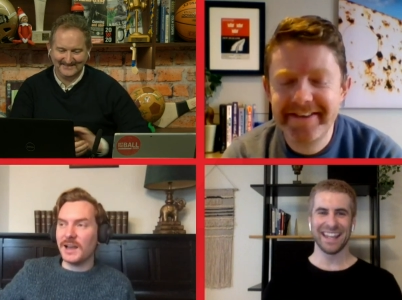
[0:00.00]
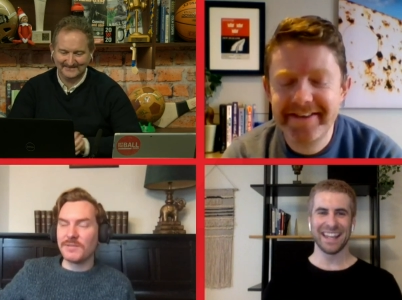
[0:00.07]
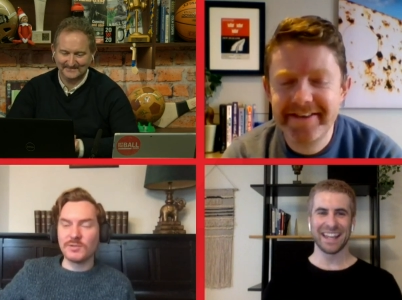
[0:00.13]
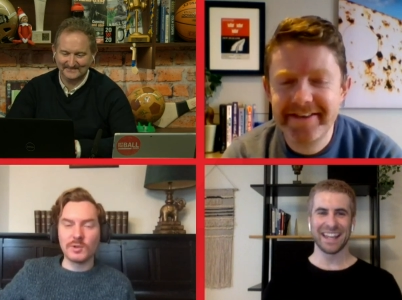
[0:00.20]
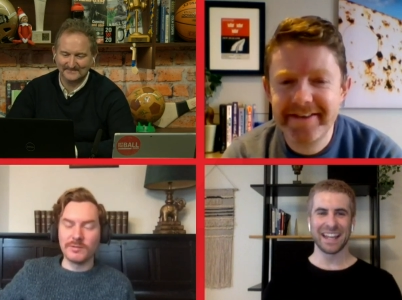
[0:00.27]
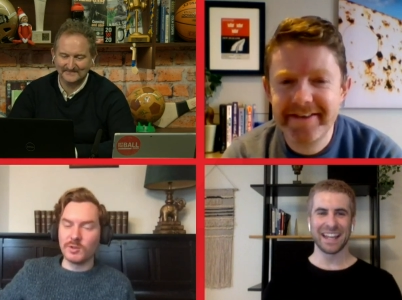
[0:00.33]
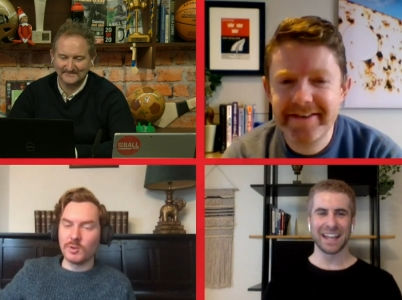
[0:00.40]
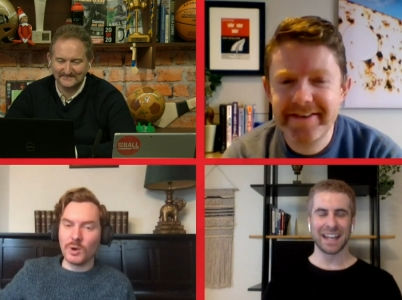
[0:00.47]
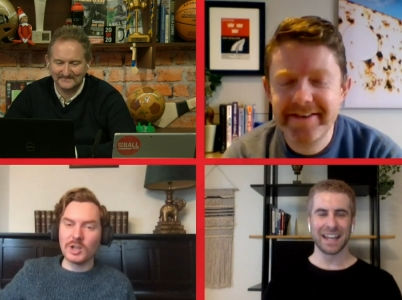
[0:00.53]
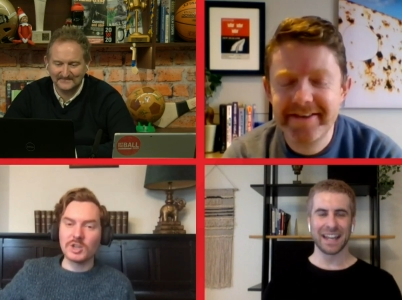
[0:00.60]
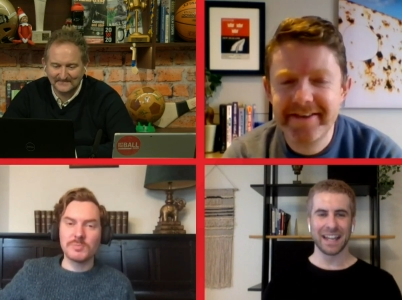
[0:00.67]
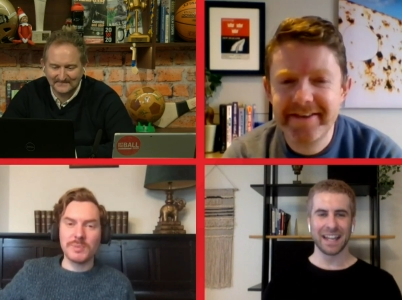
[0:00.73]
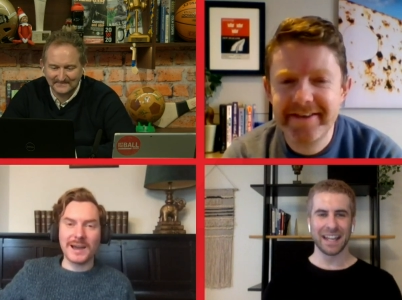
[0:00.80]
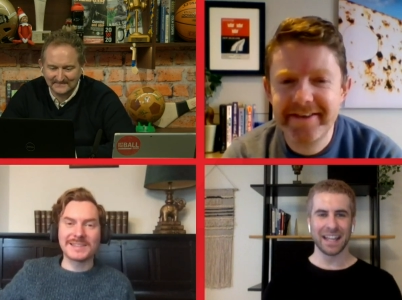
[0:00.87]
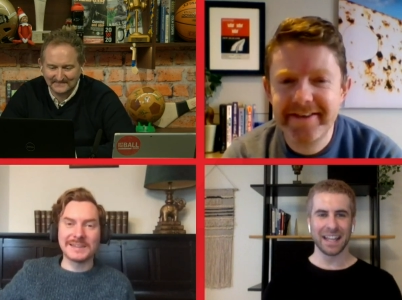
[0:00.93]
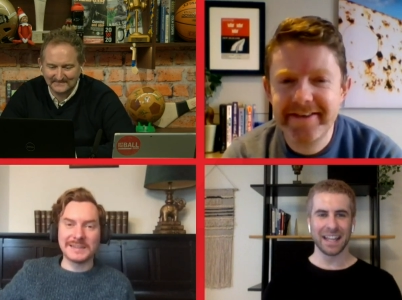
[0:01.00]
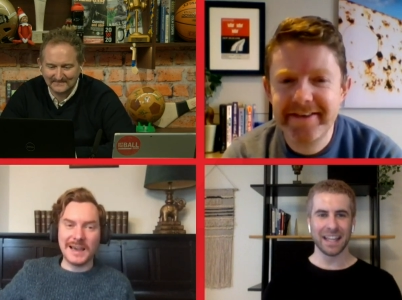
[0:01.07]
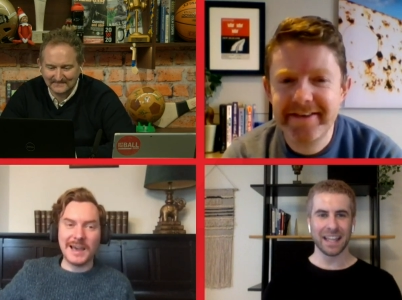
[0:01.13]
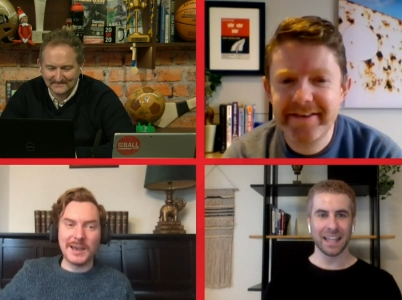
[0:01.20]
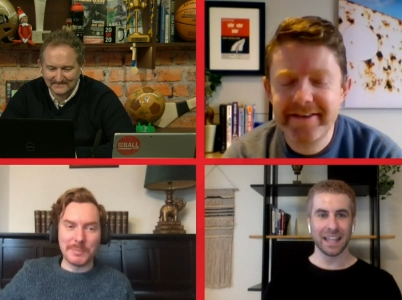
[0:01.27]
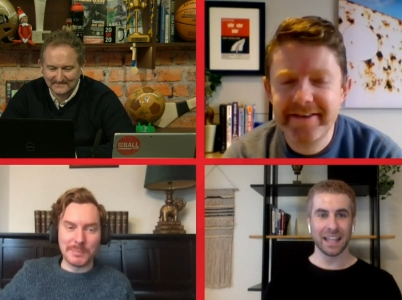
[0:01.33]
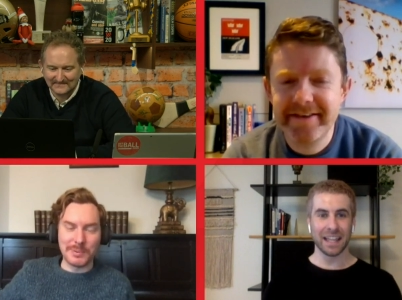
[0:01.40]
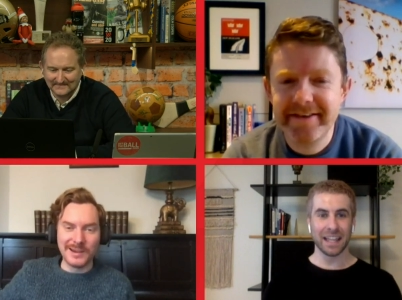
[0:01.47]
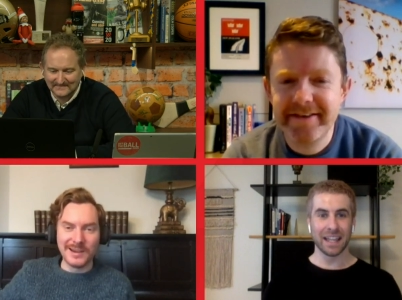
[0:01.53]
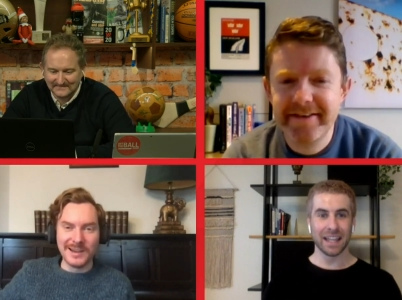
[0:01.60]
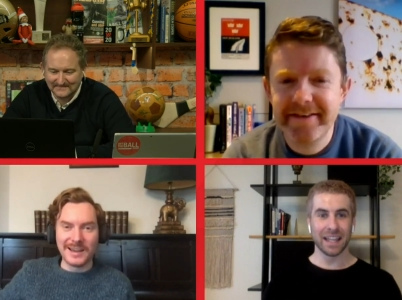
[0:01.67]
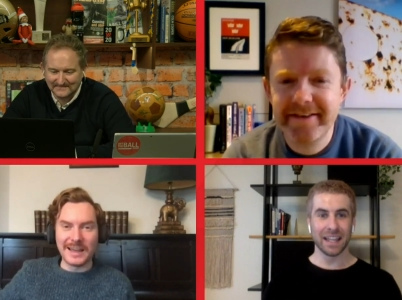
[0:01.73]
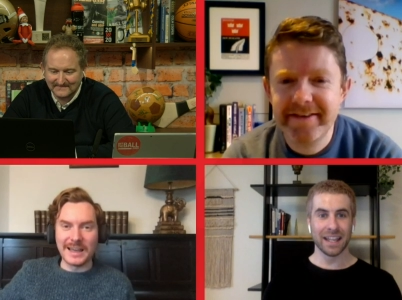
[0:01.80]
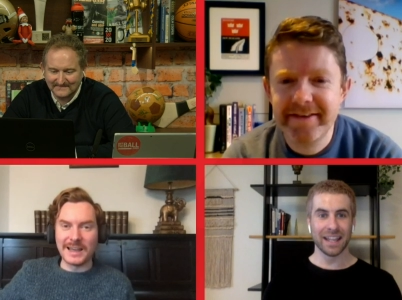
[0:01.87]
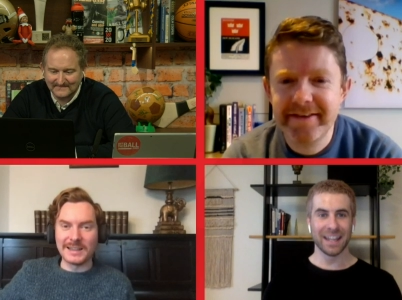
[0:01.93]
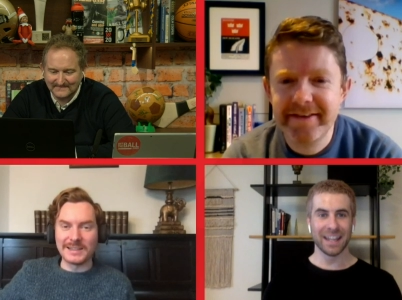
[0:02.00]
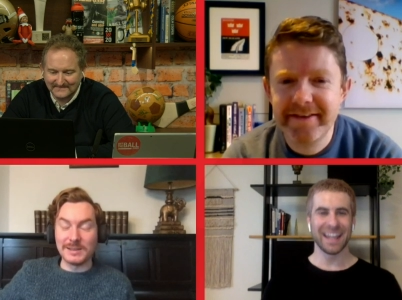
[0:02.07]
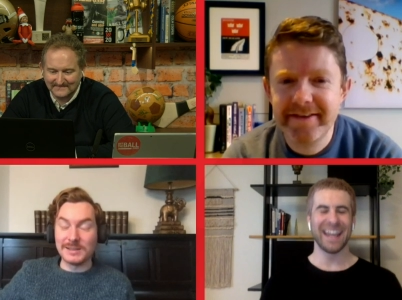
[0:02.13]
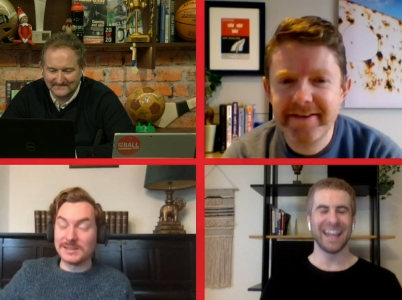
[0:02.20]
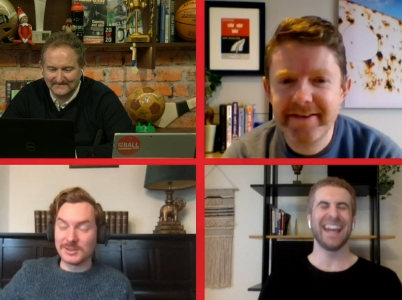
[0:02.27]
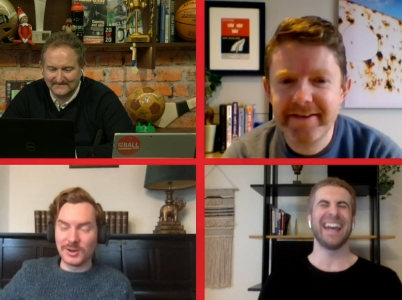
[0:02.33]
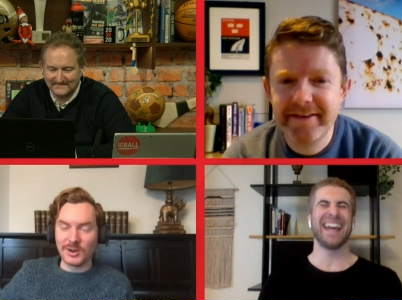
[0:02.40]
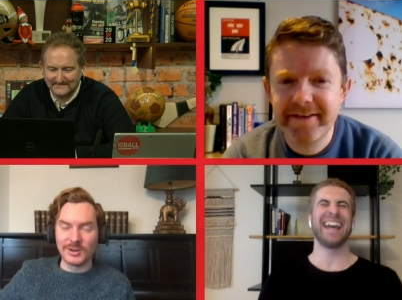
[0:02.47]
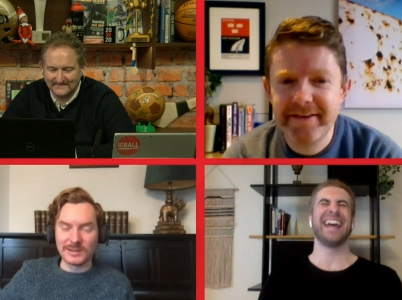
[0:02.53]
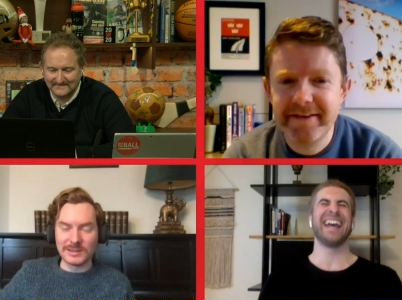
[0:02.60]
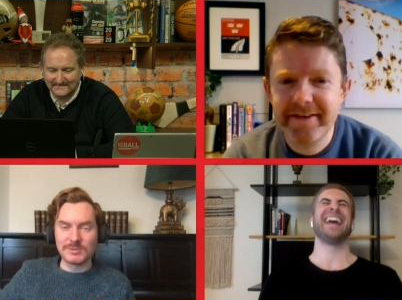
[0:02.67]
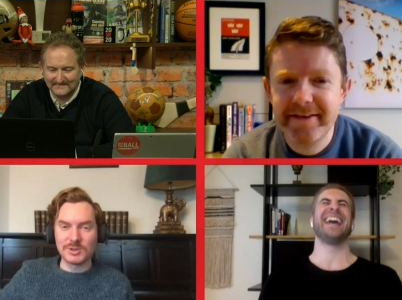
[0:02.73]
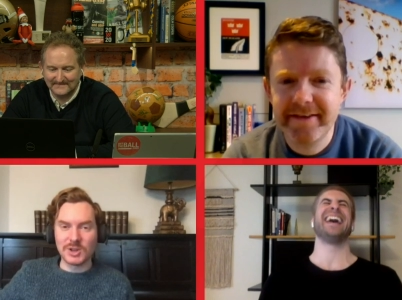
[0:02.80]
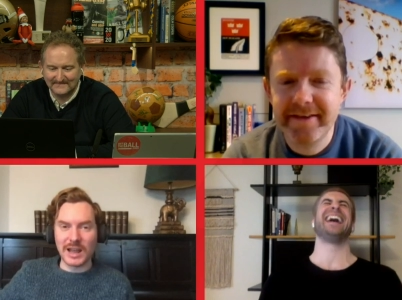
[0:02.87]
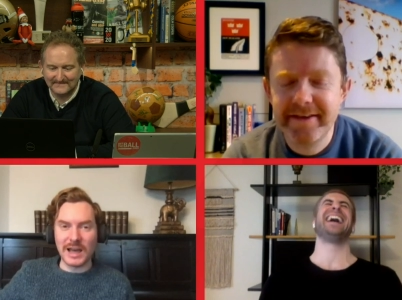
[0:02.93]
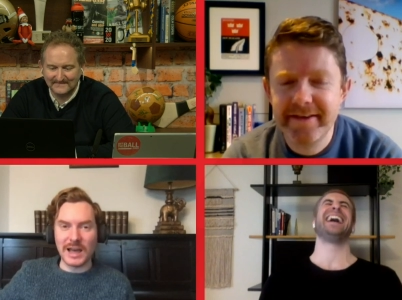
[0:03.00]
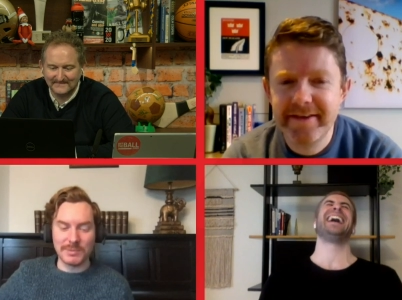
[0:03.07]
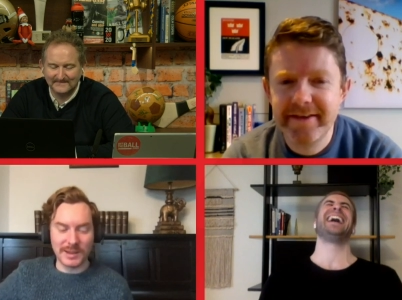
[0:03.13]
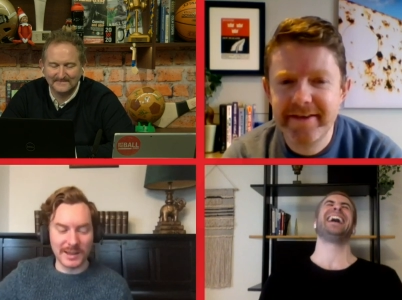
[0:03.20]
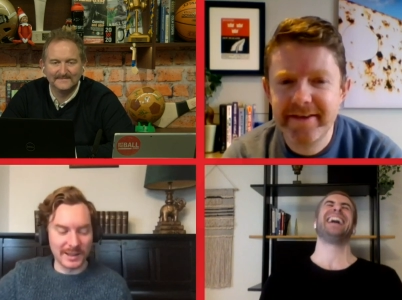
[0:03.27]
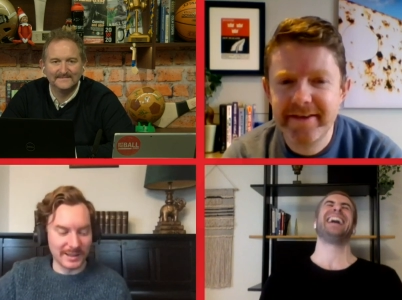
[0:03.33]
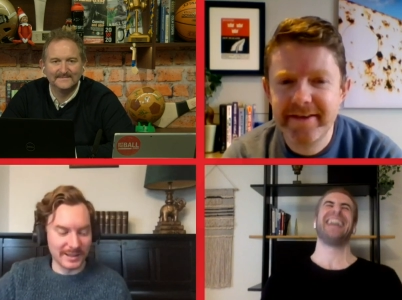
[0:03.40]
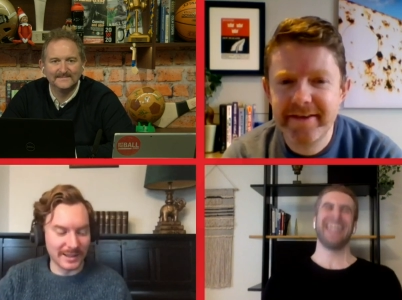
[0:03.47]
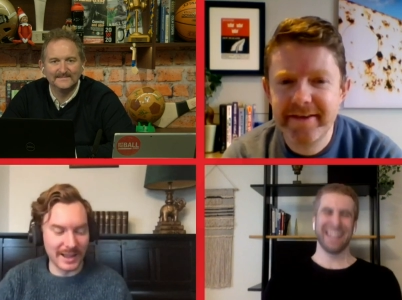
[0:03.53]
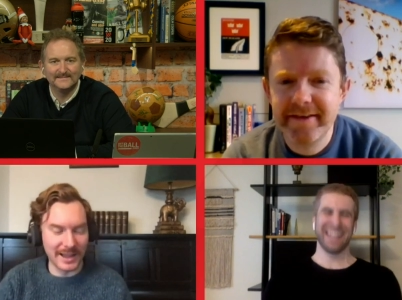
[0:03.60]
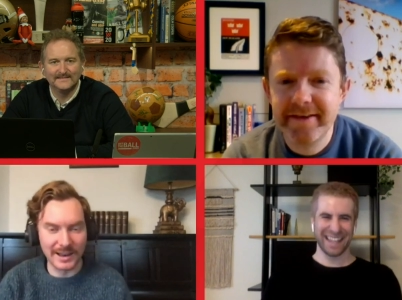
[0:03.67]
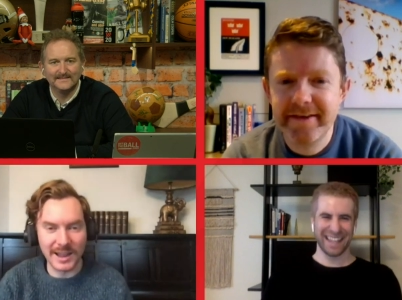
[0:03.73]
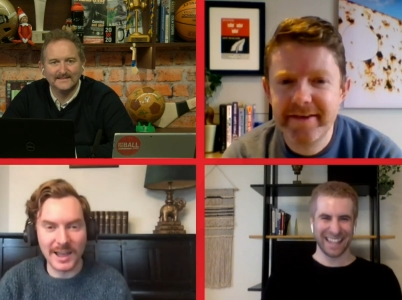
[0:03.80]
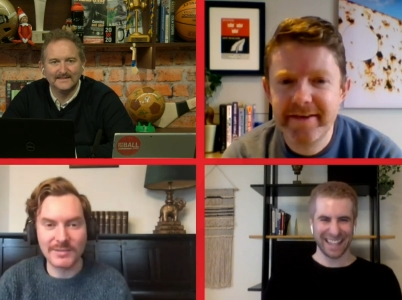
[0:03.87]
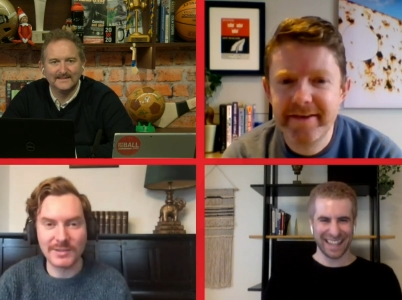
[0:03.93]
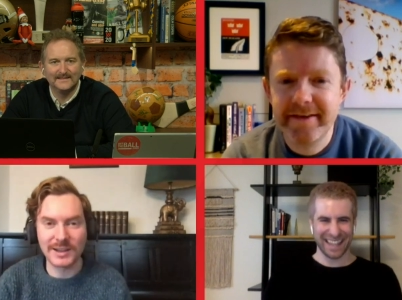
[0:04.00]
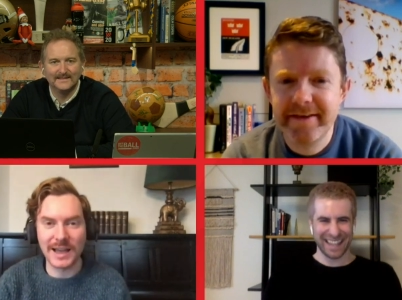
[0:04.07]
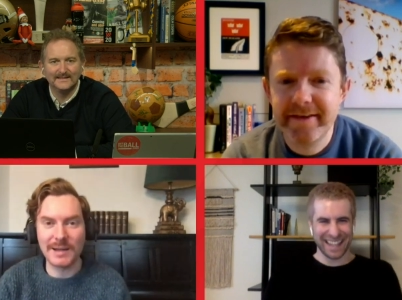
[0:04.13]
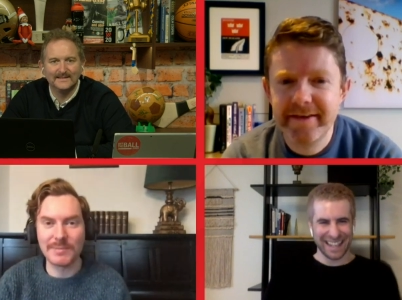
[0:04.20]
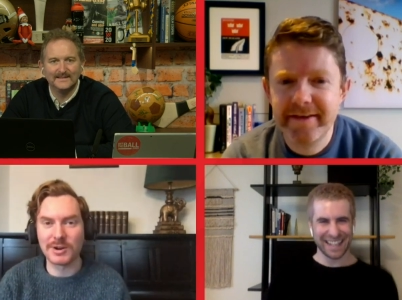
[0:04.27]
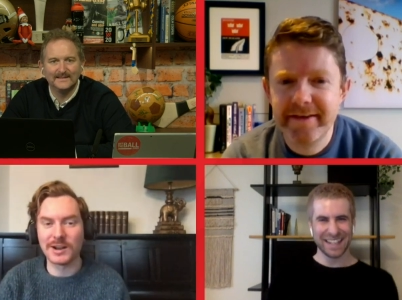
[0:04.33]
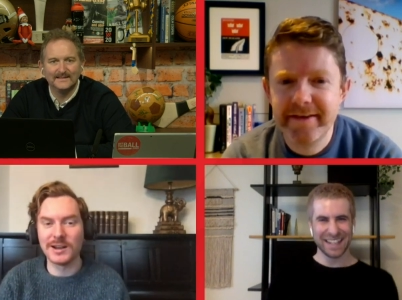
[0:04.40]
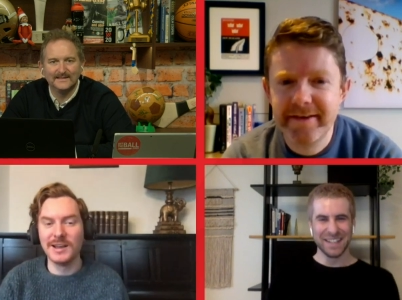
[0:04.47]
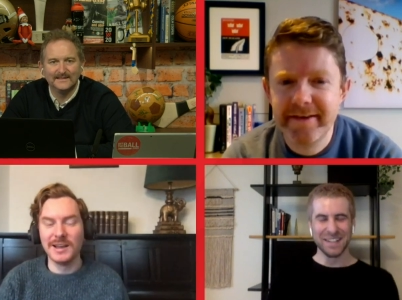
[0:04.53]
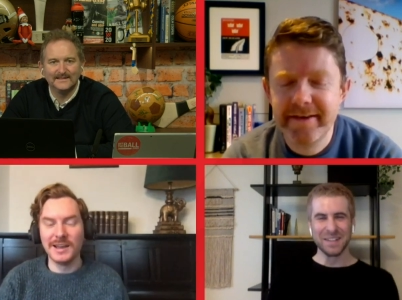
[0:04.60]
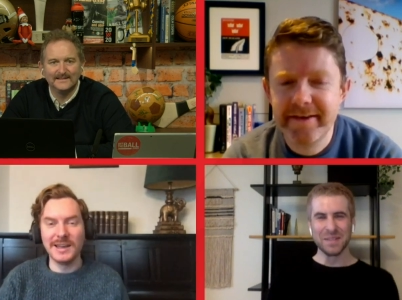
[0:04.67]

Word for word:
Speaker 1: If you, if you watch back the tape, uh, this is all this is all happening uh, live on camera.